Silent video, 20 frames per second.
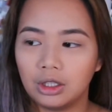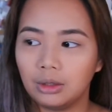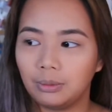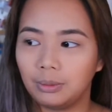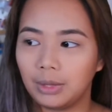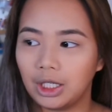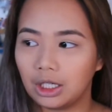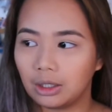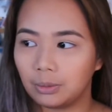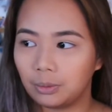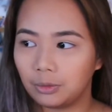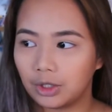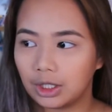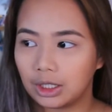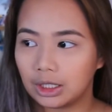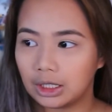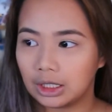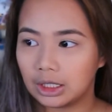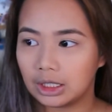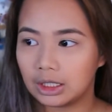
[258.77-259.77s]
Makeup
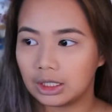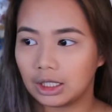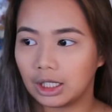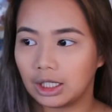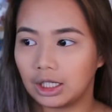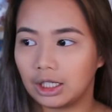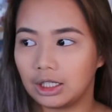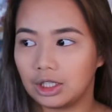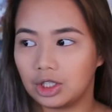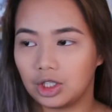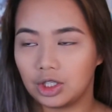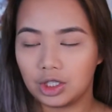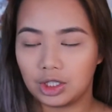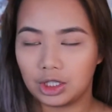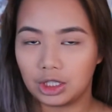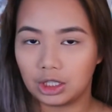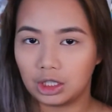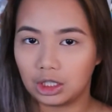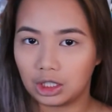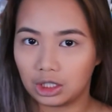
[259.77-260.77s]
wise, I just
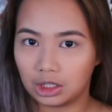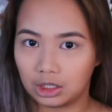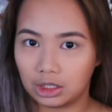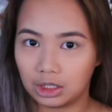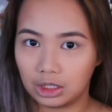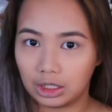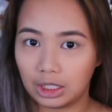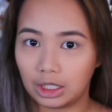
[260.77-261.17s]
did not